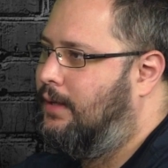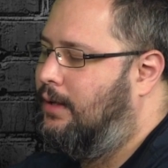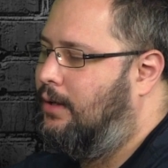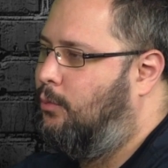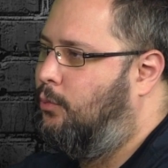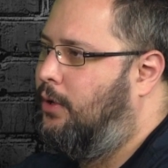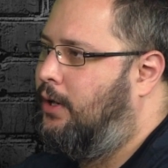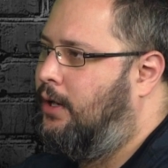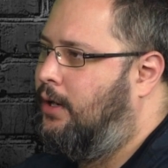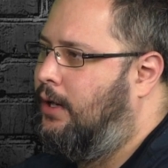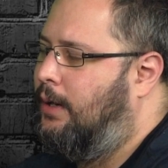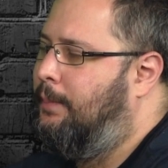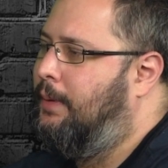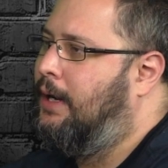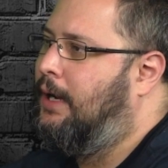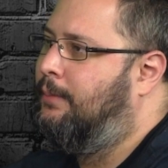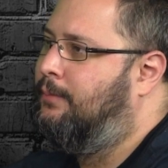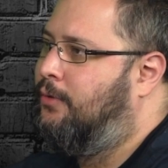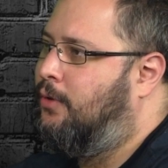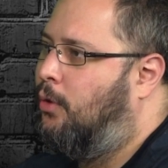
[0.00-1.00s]
where it
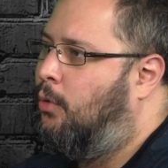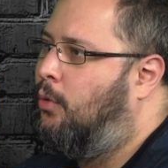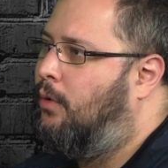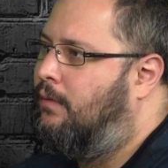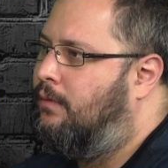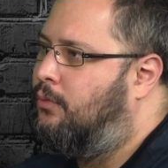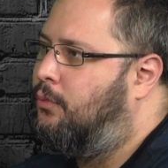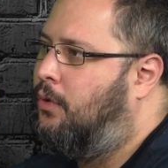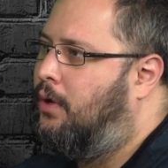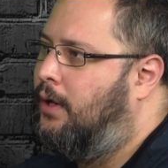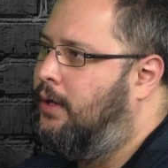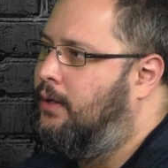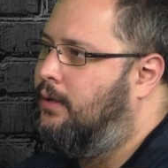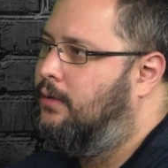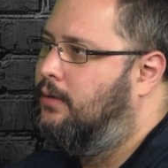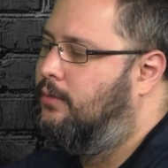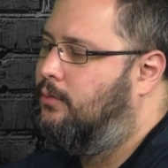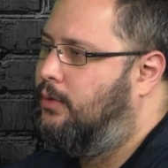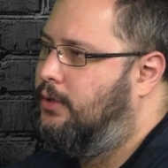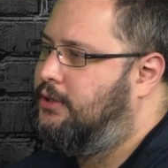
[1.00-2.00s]
becomes O of 1,
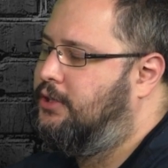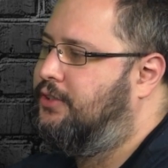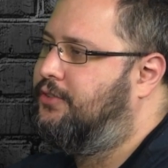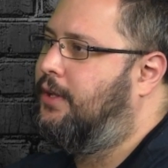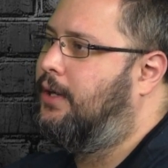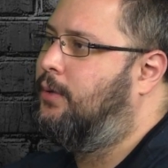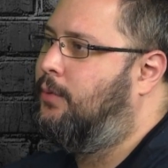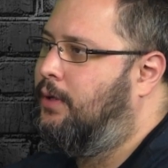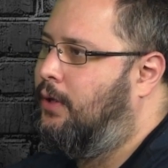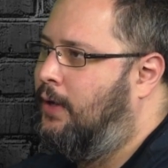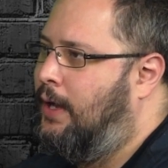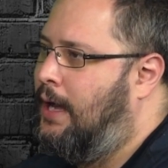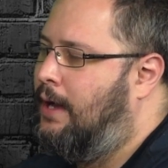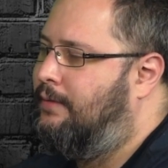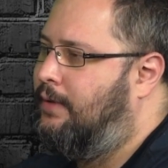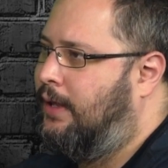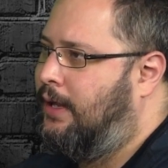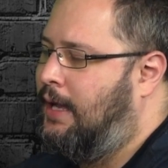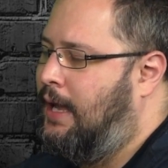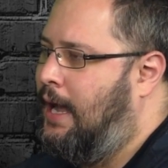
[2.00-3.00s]
which is like when you have
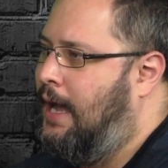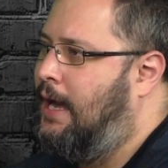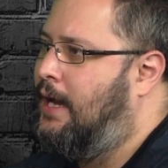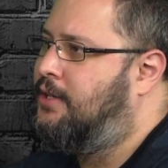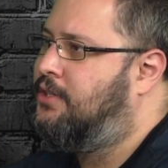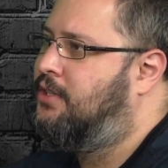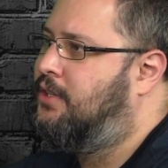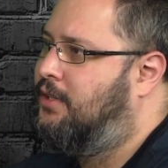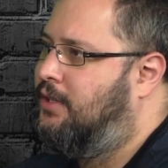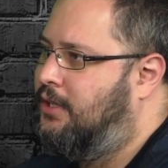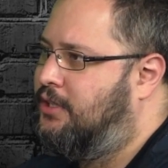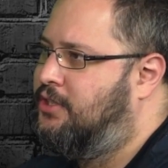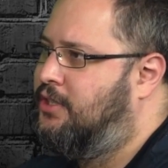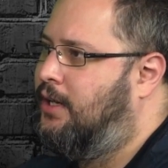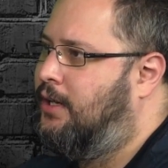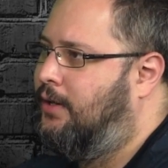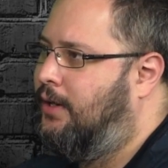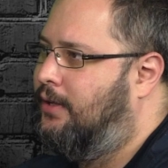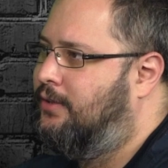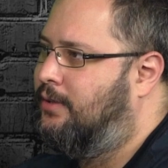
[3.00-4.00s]
like a hashed
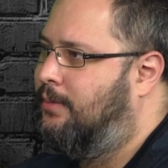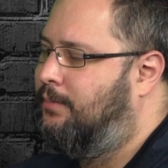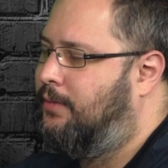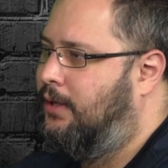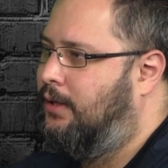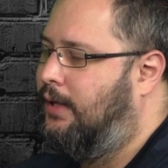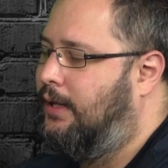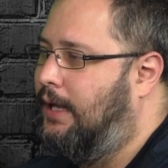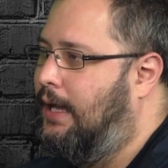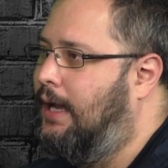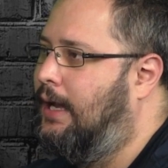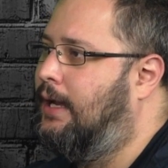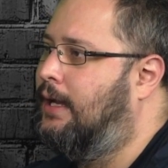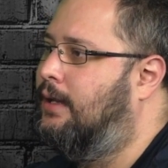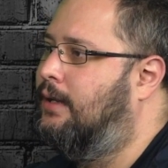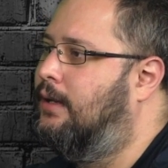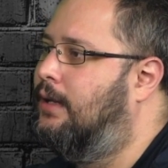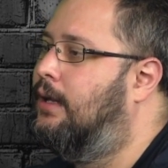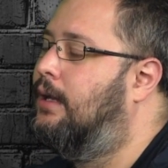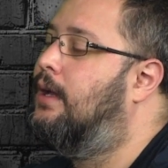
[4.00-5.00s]
dictionary or something, like it
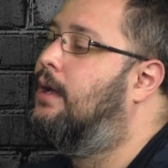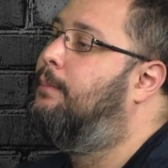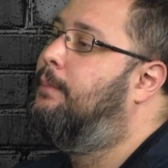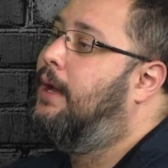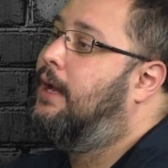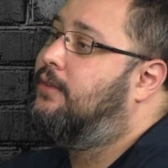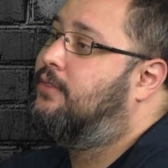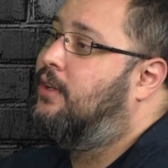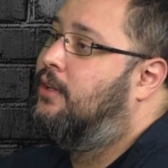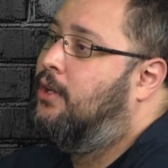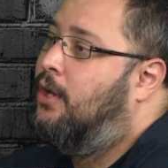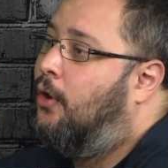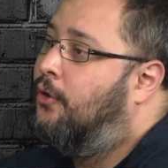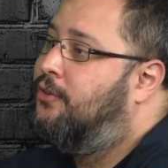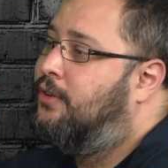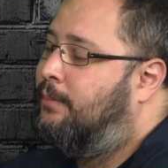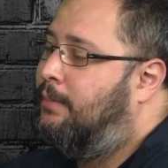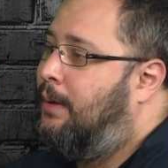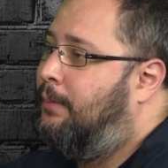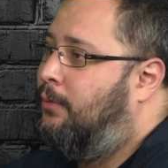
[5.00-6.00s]
can, because it knows
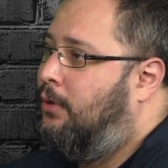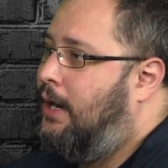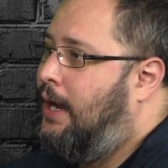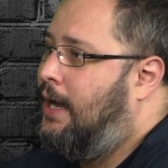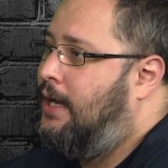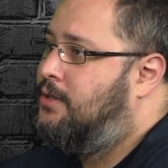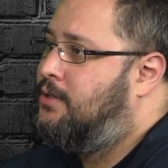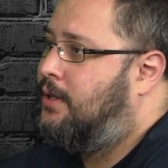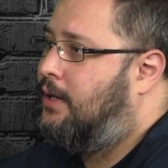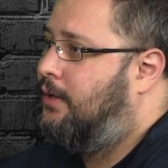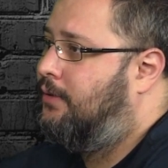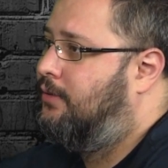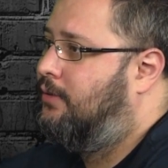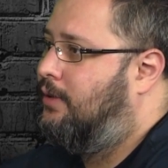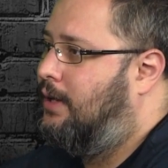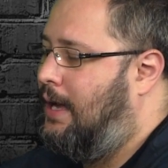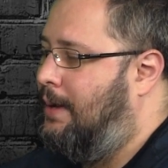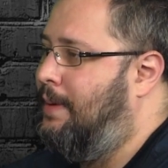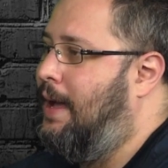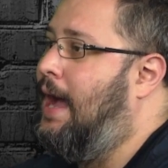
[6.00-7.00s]
the memory address,
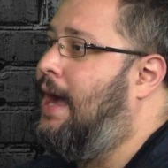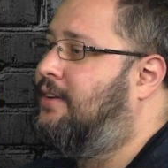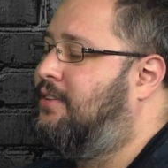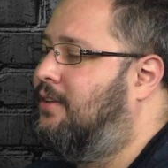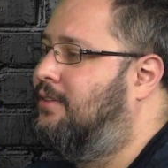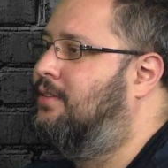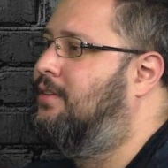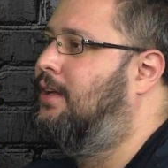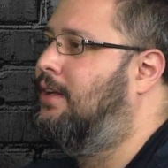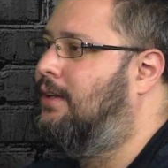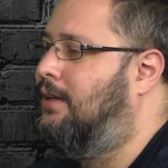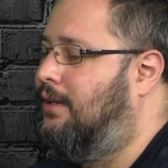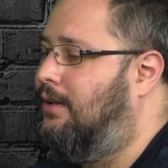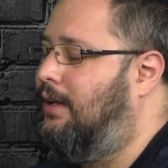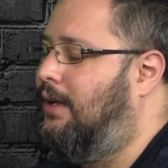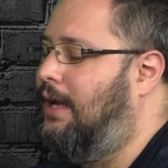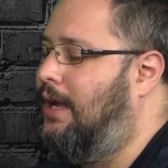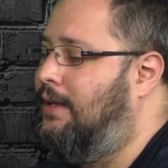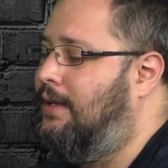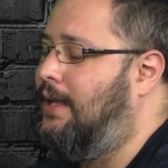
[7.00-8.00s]
I'm accessing
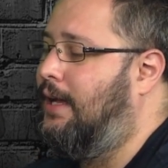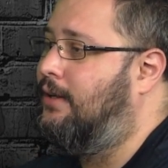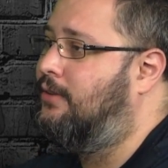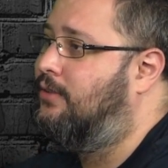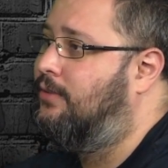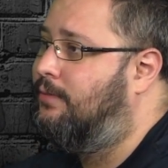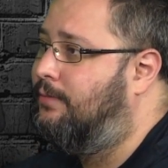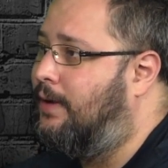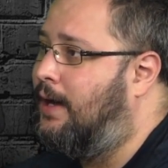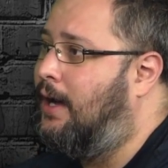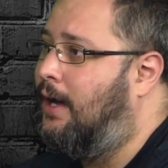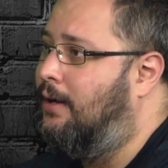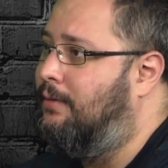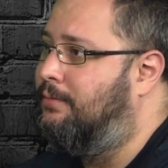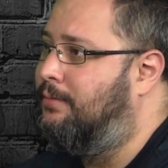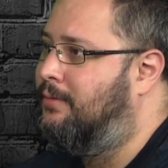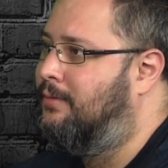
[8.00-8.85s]
index 5.